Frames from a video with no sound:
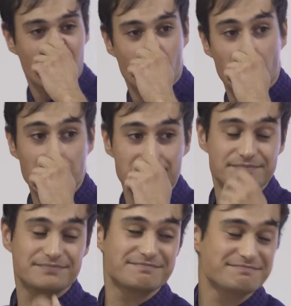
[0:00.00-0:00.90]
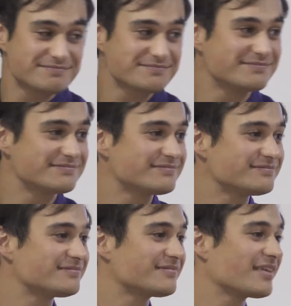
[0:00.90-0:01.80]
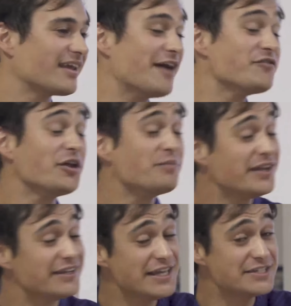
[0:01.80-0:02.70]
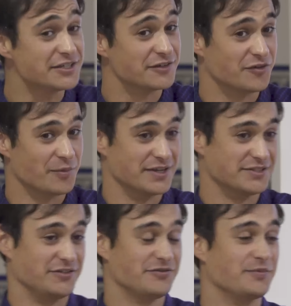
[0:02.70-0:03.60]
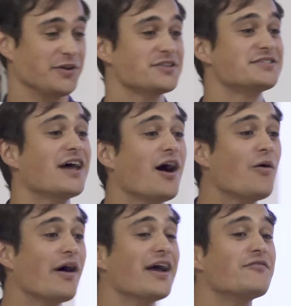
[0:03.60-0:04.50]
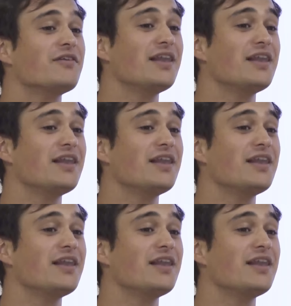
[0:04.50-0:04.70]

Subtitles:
Well, I've not made it easy for myself because now I have